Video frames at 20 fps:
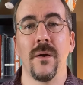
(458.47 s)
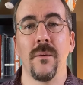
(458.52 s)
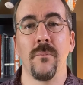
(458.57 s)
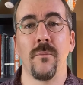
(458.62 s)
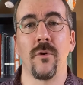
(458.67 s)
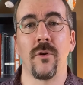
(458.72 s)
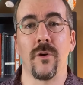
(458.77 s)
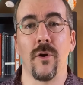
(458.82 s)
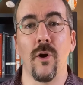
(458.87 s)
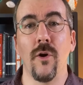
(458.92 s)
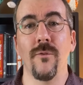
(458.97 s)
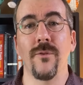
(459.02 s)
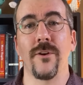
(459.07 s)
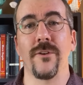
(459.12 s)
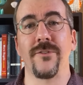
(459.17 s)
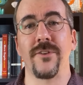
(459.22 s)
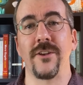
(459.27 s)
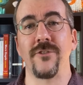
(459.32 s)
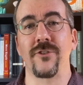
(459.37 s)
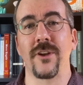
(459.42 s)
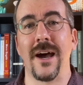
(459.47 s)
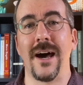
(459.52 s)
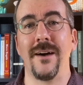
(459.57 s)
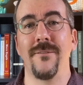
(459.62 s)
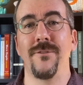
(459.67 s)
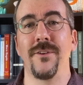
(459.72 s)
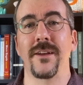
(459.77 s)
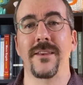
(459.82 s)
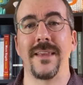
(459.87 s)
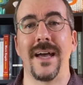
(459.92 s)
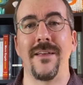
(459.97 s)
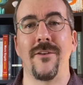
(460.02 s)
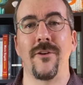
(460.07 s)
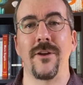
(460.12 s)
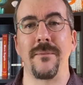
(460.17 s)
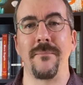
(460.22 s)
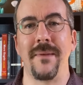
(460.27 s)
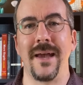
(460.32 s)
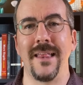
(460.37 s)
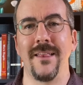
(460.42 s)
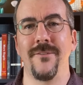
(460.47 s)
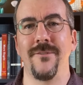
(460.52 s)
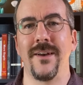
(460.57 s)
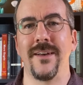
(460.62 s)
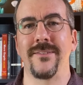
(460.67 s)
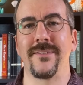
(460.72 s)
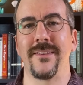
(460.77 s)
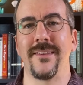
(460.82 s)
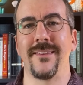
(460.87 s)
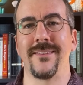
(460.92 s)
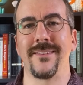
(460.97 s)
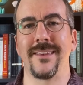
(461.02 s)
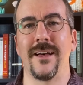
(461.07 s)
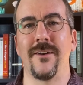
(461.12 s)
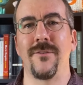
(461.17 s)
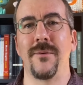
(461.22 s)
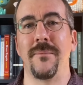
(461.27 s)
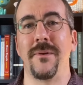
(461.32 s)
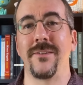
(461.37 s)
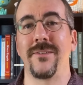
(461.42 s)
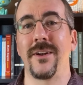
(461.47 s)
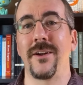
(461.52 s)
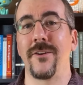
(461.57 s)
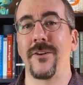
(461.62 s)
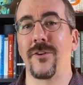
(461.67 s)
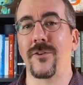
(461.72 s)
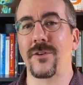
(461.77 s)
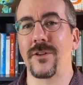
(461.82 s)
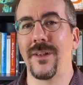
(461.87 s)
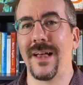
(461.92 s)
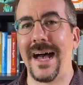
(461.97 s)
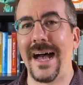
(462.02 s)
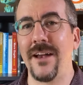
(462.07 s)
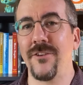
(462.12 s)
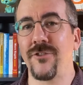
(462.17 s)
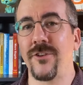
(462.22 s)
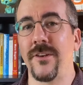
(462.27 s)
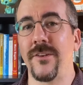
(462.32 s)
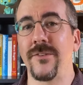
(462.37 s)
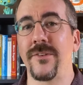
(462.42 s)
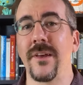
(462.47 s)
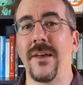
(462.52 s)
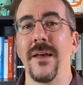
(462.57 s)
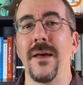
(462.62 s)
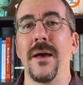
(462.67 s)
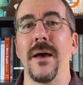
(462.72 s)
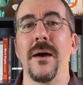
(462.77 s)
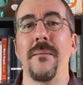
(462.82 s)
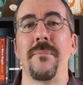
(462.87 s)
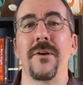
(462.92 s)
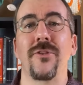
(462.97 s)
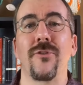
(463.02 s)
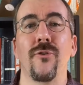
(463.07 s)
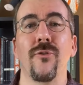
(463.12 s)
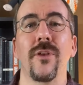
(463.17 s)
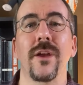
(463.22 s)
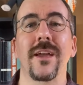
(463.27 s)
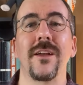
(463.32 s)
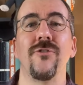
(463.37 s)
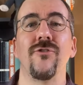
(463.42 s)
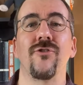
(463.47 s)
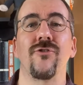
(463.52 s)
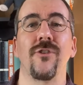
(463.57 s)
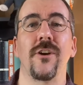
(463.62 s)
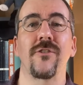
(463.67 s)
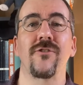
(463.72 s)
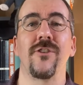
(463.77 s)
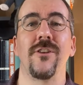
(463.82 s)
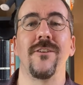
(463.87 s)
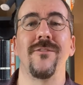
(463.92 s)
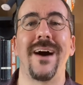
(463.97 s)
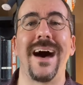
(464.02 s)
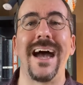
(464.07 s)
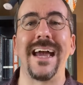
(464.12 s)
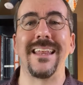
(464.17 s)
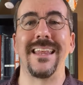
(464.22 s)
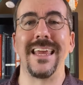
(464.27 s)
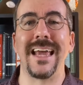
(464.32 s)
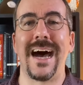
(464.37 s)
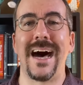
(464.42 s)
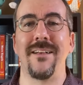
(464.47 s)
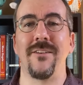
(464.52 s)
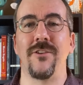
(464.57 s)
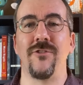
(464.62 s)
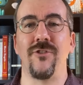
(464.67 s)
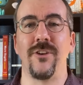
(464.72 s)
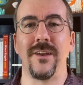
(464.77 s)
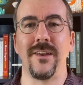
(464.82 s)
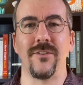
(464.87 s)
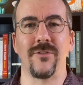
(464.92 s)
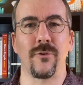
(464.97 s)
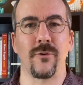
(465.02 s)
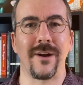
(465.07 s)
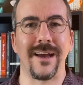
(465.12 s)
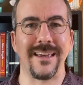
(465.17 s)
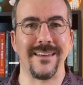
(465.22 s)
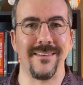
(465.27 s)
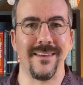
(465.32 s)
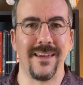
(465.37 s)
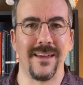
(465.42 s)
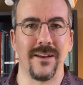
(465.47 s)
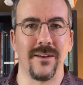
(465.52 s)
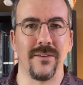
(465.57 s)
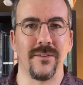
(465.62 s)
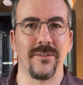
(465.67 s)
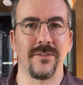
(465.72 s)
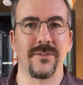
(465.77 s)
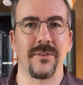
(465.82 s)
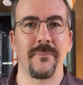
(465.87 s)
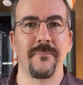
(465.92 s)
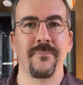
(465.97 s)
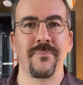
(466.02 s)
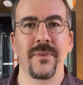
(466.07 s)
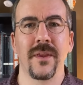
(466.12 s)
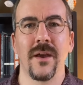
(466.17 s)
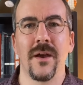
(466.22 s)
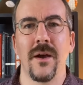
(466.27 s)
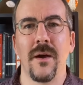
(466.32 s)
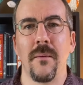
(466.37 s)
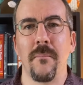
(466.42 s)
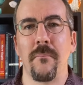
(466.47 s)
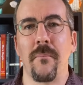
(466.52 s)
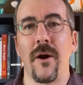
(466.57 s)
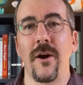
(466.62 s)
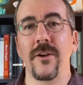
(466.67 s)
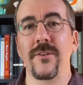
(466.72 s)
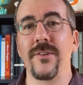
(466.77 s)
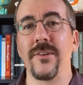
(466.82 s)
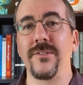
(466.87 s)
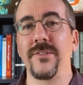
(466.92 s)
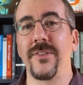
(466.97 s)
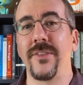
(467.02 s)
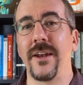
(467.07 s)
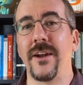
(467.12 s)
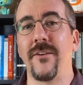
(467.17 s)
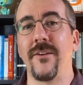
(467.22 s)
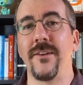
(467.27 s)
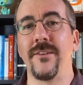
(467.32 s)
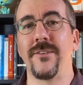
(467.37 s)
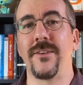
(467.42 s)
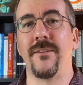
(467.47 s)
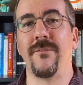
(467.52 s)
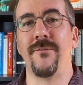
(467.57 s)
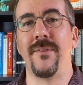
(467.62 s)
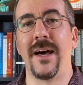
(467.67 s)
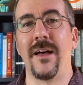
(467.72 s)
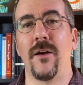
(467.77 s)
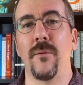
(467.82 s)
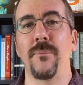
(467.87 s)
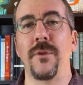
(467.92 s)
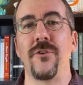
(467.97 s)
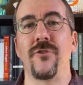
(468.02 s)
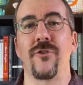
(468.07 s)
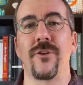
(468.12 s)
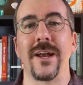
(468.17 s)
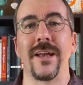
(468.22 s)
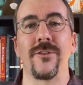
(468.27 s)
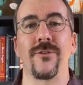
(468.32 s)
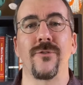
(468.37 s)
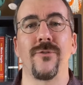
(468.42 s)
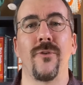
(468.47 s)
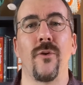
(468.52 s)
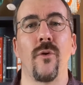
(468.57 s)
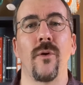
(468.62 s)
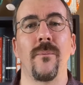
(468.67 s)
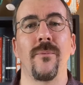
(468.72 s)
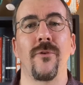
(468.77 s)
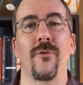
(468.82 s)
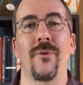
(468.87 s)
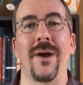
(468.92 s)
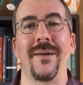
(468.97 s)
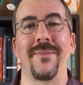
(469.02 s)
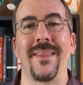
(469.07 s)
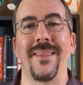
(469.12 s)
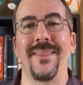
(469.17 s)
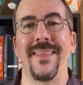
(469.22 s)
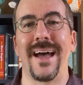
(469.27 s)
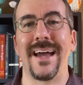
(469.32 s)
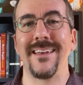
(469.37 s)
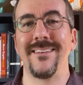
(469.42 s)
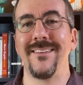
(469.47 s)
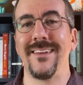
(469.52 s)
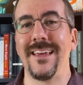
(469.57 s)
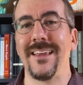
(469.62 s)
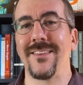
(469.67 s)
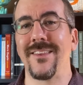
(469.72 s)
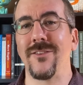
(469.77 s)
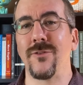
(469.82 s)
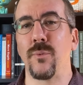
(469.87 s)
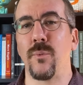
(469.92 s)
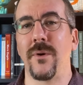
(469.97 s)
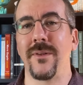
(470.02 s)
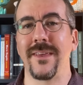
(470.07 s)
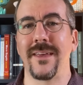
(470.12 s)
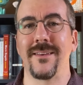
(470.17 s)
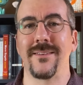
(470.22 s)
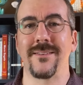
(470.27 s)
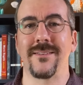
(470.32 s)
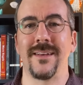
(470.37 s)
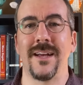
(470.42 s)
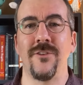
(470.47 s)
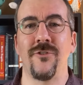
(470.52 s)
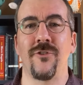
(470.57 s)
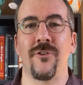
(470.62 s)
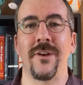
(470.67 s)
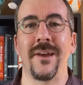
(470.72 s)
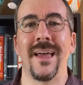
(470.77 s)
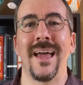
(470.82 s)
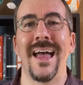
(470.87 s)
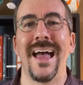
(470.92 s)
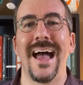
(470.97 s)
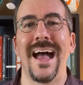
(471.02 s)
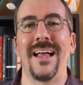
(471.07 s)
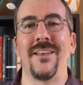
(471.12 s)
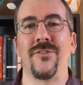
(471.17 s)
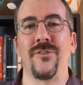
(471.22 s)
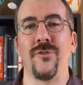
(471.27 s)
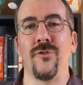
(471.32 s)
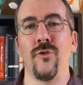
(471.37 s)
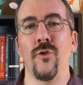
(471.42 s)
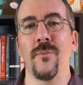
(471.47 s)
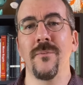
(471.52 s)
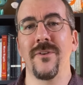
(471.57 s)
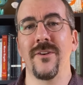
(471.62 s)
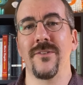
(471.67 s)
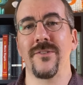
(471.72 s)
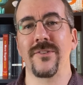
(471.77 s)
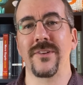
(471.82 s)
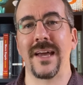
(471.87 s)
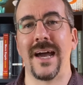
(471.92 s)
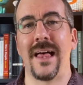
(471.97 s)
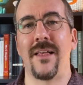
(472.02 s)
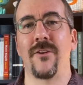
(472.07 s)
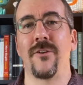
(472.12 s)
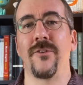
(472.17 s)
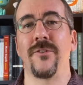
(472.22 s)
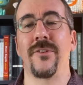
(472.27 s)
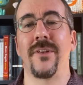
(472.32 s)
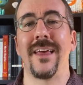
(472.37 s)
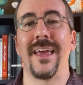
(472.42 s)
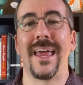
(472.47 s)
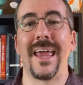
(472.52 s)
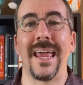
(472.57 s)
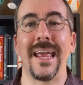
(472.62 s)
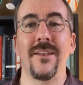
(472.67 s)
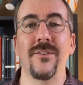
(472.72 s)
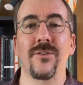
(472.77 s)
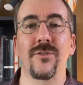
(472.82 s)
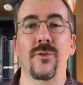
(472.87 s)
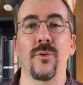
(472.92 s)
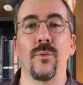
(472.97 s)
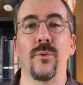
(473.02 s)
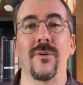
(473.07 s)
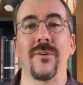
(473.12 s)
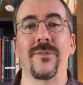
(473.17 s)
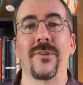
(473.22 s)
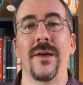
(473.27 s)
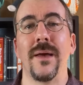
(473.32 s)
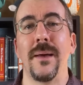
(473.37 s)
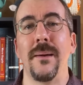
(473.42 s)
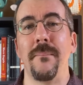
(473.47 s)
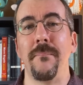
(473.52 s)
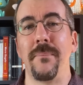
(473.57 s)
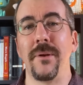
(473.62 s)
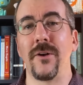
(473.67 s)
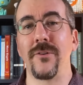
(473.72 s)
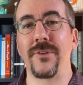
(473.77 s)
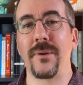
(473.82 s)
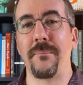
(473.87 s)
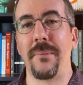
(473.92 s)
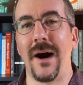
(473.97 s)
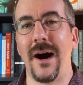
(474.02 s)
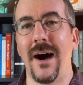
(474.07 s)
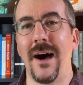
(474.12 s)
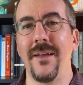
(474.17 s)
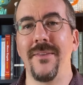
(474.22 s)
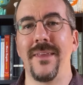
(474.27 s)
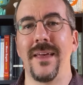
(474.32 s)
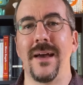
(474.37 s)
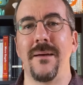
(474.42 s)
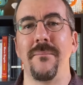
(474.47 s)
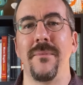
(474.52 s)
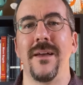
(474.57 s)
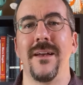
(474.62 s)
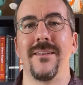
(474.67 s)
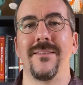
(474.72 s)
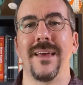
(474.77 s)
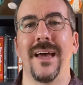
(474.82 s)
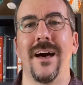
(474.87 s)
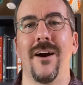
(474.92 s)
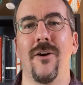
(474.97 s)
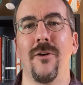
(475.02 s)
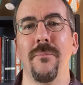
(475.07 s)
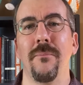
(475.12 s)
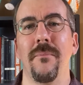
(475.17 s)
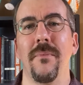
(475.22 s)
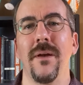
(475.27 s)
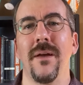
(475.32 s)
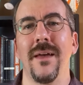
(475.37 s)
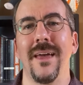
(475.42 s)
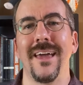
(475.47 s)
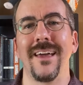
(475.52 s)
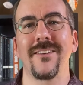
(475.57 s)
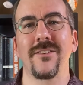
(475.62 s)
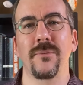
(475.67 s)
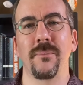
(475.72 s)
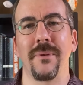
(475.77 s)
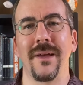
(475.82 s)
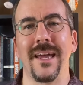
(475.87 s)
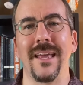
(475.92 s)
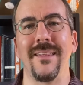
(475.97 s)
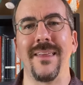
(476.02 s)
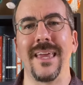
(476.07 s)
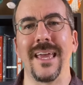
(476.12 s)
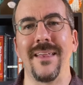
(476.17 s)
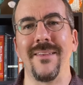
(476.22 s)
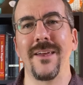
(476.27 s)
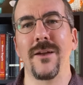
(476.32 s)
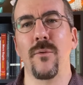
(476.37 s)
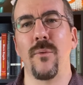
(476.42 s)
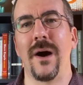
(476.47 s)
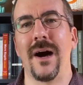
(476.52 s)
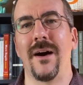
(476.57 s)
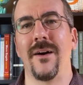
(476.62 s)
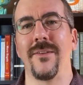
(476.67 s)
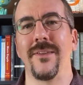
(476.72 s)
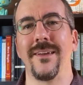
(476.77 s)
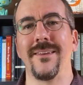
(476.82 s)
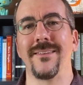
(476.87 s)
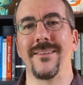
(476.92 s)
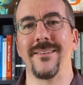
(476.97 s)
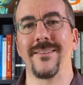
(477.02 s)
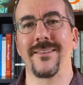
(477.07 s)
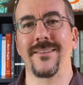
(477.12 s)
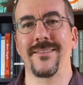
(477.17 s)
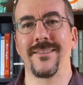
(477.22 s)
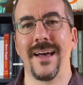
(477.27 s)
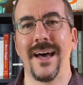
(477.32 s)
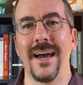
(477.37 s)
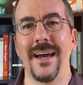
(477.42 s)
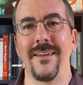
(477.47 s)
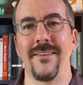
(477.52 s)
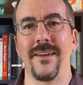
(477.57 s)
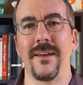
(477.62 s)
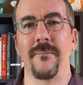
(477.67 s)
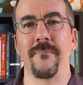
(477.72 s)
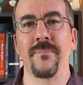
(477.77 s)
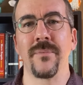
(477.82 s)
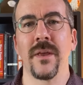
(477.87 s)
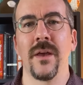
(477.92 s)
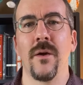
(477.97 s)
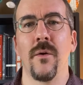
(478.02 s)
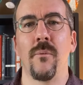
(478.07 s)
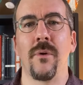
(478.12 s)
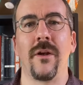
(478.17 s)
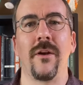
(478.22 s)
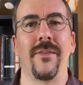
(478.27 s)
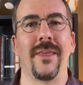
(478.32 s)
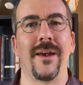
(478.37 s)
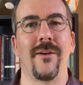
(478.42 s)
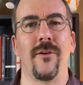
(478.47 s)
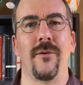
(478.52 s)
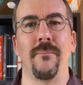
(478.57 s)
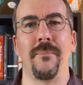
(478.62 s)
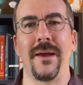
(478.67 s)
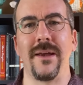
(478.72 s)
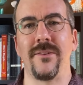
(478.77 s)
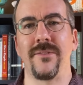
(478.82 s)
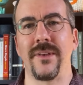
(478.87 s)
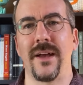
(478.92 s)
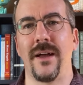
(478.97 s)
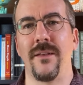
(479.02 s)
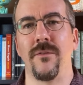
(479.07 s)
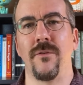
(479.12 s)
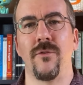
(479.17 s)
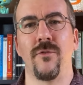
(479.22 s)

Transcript: Moreover, such conflict not only manifested itself in material clashes, but through the construction of ideologies or ideas. Marx's theories developed and transformed throughout the 19th and 20th century as numerous scholars and schools built upon them to help explain the inequalities in society, whether they were based on